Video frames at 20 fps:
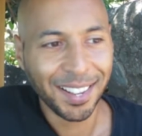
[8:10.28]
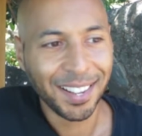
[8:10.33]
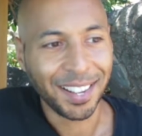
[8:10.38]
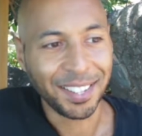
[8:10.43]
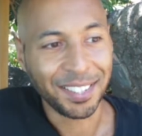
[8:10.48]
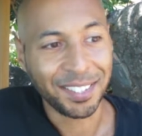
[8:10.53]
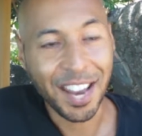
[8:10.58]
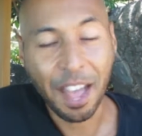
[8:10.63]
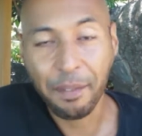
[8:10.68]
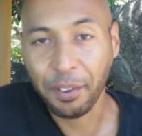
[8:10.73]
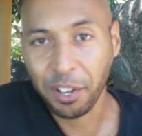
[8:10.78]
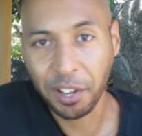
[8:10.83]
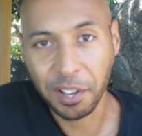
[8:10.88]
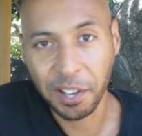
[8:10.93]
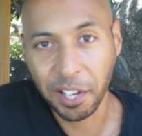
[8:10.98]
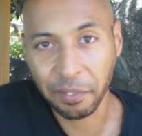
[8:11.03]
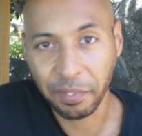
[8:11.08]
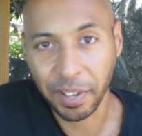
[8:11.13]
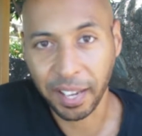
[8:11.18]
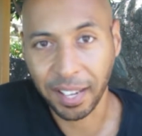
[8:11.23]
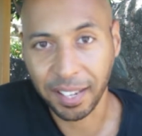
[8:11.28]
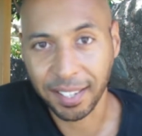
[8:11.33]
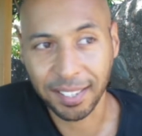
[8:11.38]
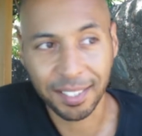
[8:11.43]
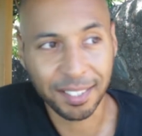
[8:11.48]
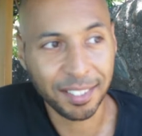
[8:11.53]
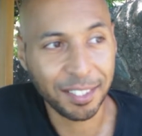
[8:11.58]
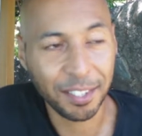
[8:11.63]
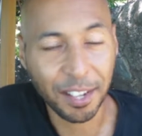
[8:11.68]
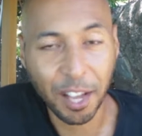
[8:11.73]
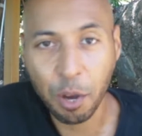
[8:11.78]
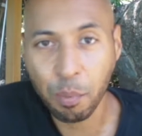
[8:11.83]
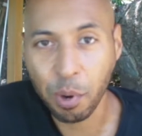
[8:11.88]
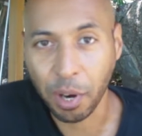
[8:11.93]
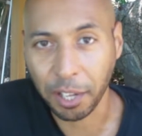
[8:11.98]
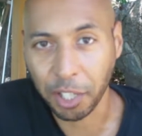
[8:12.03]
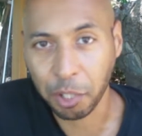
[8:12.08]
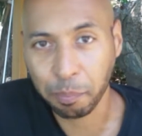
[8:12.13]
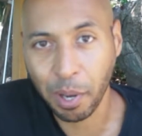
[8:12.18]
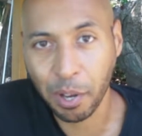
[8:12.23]
Never heard of it. No
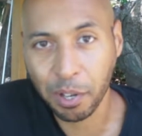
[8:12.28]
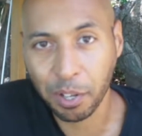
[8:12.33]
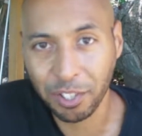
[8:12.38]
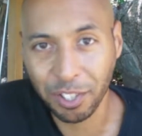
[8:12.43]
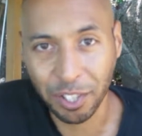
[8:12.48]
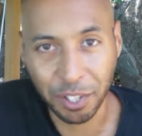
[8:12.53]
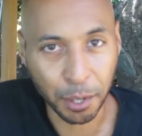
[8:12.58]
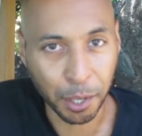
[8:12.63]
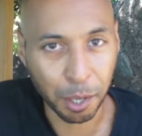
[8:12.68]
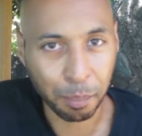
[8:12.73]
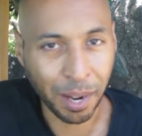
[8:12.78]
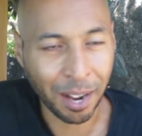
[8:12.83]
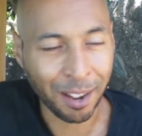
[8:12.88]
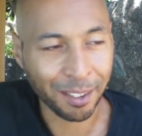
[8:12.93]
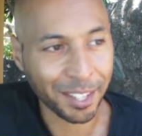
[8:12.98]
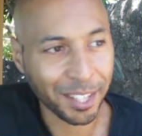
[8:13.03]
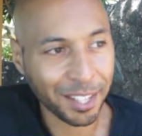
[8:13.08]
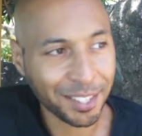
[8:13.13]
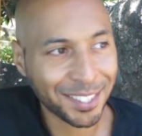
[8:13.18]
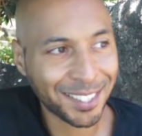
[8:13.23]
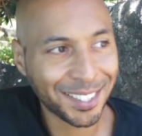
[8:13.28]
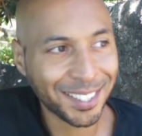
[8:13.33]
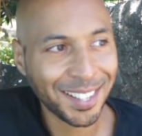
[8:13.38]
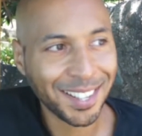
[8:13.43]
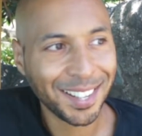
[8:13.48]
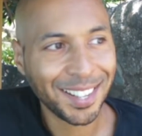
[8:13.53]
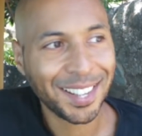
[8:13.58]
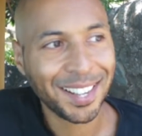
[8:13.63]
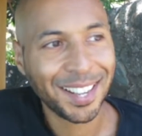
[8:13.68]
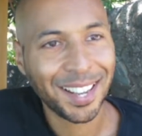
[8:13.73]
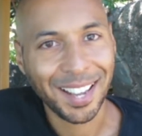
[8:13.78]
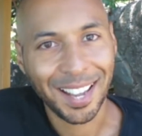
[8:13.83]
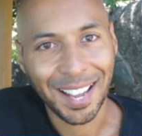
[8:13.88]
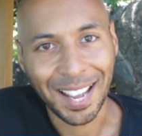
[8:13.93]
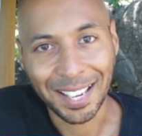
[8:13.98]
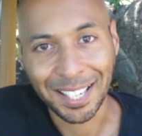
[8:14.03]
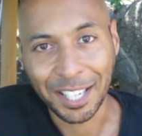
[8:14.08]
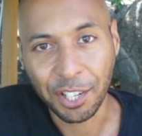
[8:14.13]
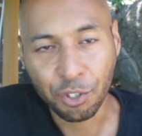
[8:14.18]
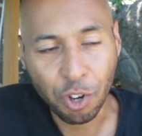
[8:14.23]
one I've spoken to knew about this.
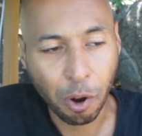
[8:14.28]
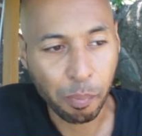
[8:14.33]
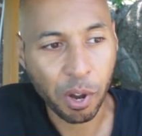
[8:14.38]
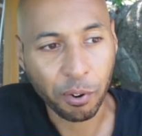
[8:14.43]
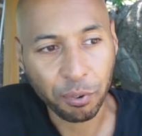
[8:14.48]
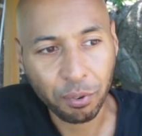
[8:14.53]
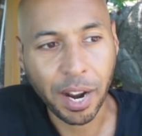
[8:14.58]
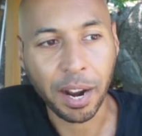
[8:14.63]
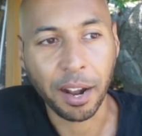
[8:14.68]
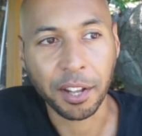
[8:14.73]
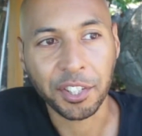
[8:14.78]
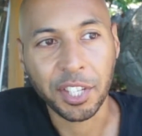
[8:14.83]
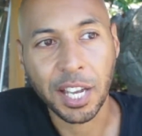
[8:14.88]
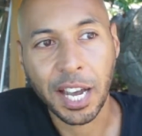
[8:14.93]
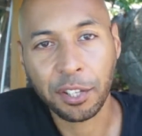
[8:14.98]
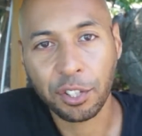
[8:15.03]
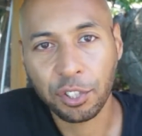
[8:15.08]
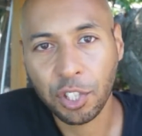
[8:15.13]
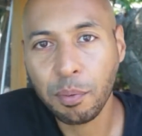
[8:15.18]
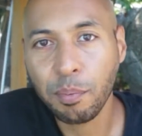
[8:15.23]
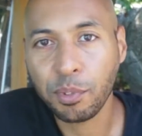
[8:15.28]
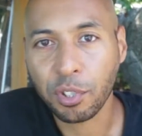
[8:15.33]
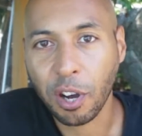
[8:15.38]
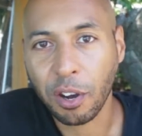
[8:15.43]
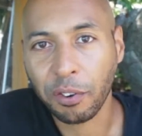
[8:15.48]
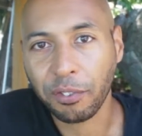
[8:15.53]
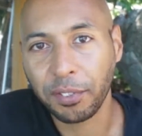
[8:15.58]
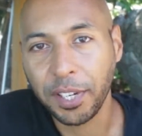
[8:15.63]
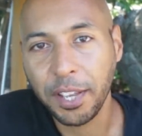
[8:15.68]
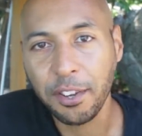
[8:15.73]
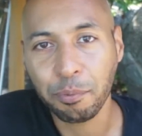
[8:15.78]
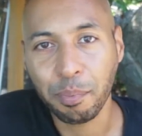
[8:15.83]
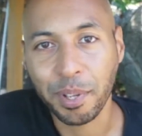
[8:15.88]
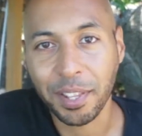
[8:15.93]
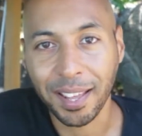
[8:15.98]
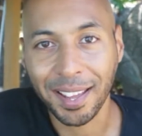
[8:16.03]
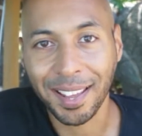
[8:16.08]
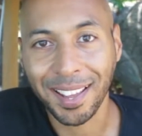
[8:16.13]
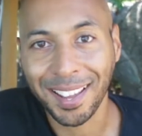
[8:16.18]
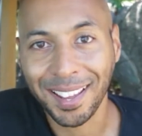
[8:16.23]
And dropped me off right outside, zooms off, leaves me
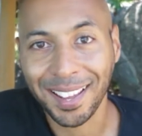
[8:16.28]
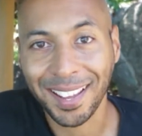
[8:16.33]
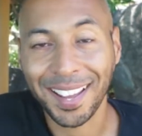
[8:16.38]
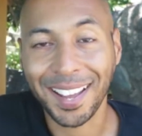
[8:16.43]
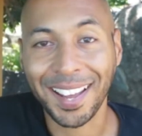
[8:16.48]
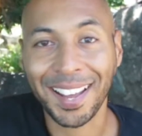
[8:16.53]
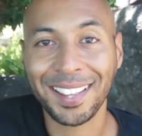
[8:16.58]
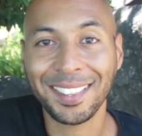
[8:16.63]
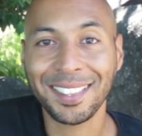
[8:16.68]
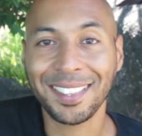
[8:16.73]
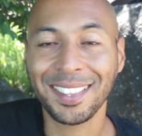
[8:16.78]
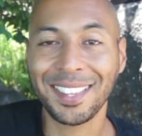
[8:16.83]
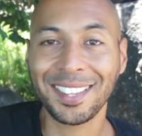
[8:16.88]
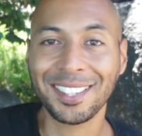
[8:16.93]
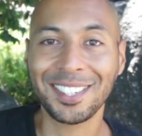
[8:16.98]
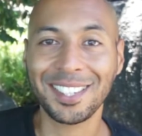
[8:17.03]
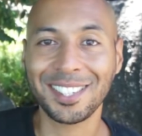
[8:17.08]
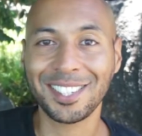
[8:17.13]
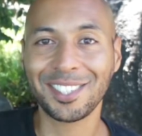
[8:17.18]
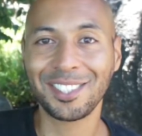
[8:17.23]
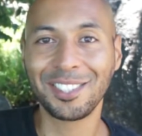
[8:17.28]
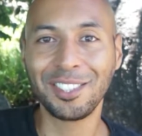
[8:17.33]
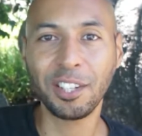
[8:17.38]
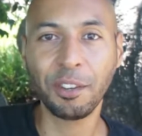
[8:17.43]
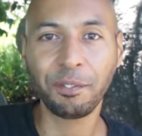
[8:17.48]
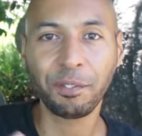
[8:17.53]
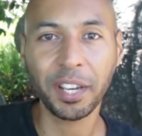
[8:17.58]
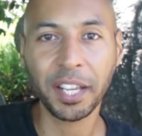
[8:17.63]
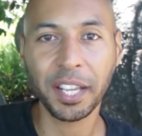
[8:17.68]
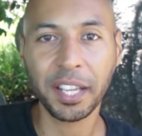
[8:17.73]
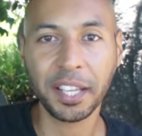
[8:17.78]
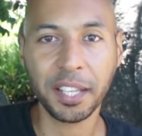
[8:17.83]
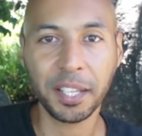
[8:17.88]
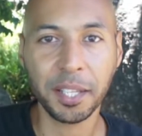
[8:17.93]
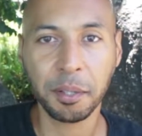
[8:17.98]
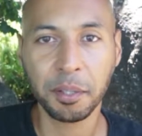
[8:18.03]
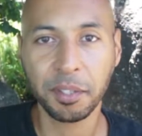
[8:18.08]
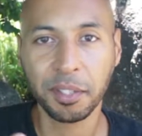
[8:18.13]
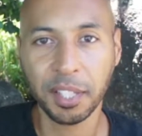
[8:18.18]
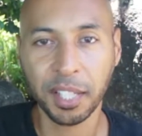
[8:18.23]
there, and there's this lovely
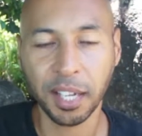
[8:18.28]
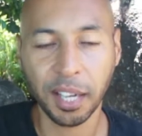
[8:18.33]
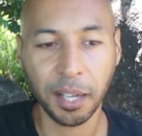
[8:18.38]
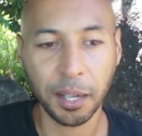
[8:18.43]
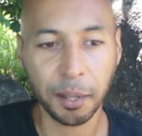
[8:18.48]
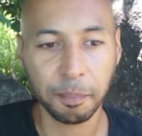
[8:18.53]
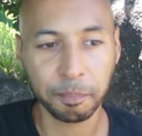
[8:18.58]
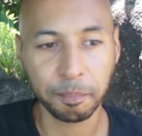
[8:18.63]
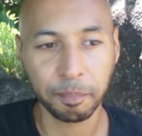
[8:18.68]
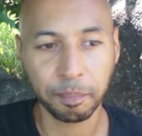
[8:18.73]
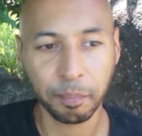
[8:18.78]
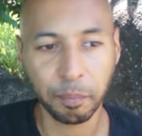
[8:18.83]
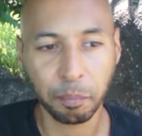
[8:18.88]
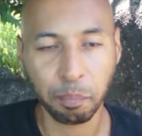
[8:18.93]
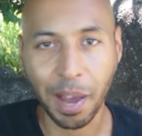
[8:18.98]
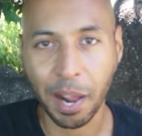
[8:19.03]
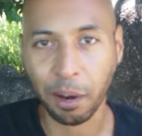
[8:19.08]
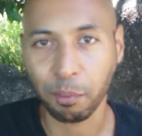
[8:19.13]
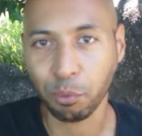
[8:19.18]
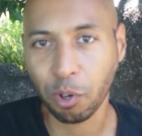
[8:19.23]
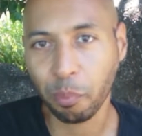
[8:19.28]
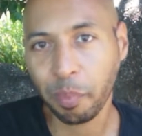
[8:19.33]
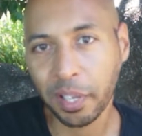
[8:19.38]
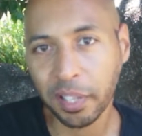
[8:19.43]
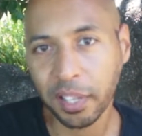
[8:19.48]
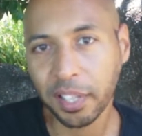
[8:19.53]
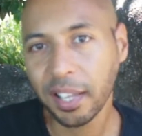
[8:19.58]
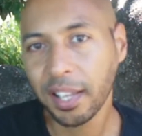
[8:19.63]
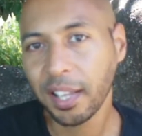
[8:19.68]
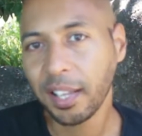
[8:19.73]
man and woman